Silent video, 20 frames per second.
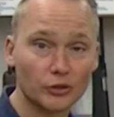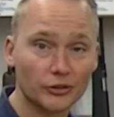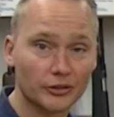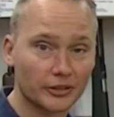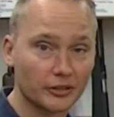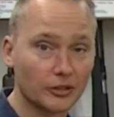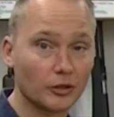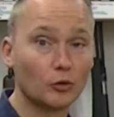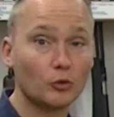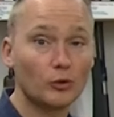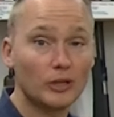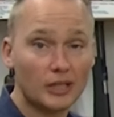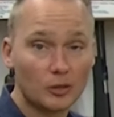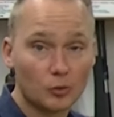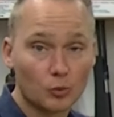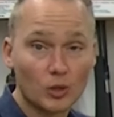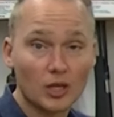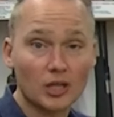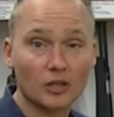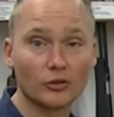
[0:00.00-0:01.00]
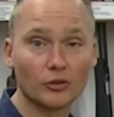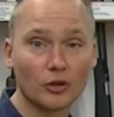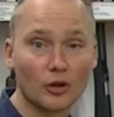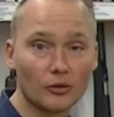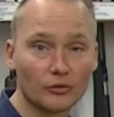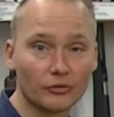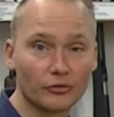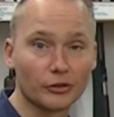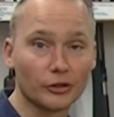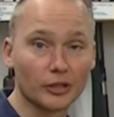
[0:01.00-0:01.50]
and they're really well known
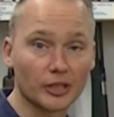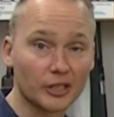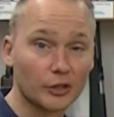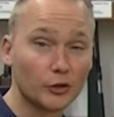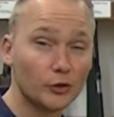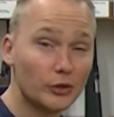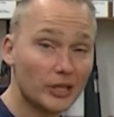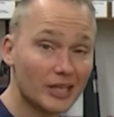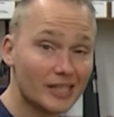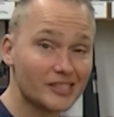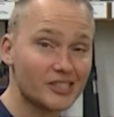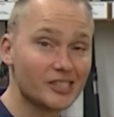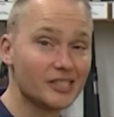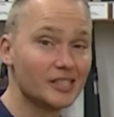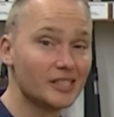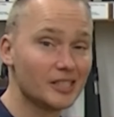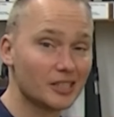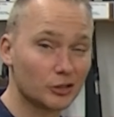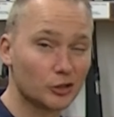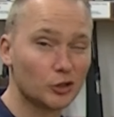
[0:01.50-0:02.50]
for their good engineered,